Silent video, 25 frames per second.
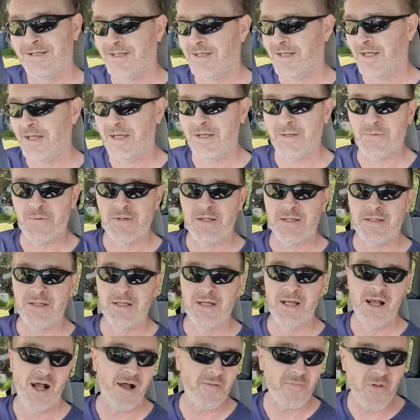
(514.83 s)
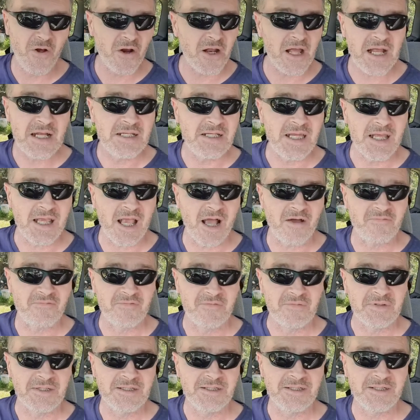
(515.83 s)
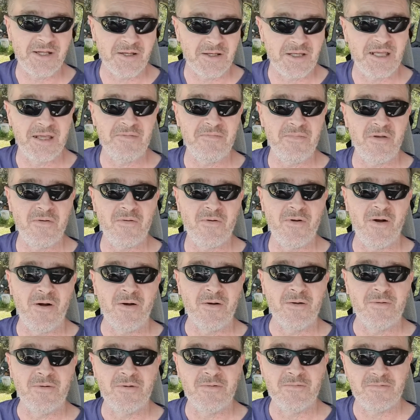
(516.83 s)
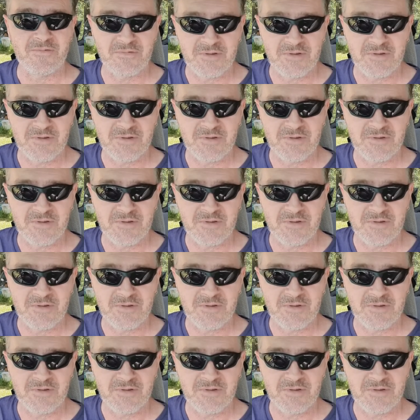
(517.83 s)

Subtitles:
Anyway, I'm not anti-government, don't get me wrong.